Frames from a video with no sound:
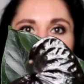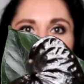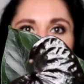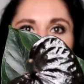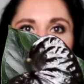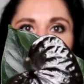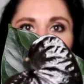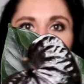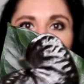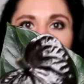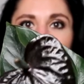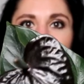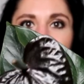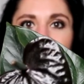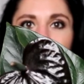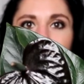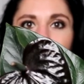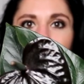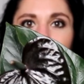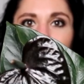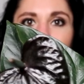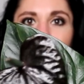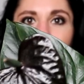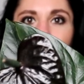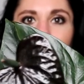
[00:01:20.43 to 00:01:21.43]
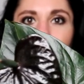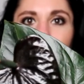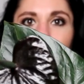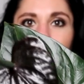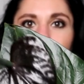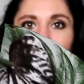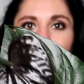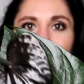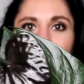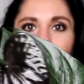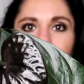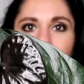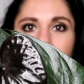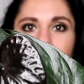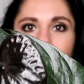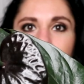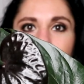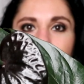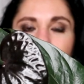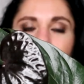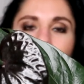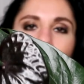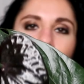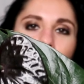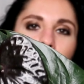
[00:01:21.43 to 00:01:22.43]
always you can find
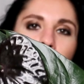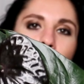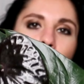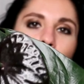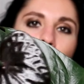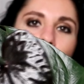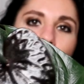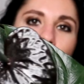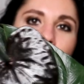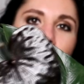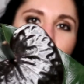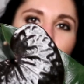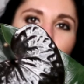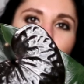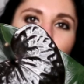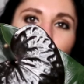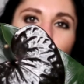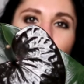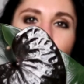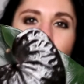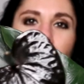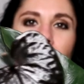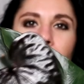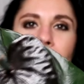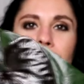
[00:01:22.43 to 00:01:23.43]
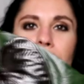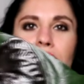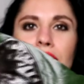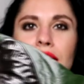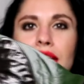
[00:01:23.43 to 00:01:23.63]
some orange one,